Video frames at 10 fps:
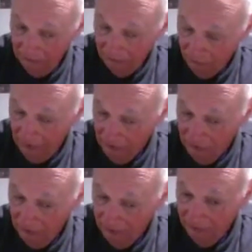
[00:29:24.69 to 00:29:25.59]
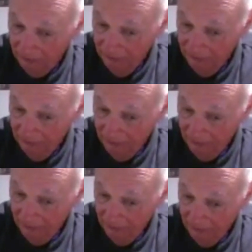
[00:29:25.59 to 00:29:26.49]
location
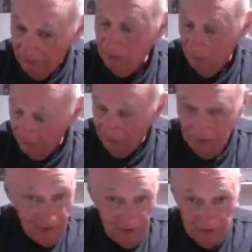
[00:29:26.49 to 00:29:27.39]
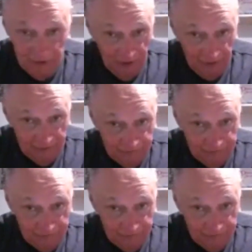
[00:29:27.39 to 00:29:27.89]
Monday at 9:00.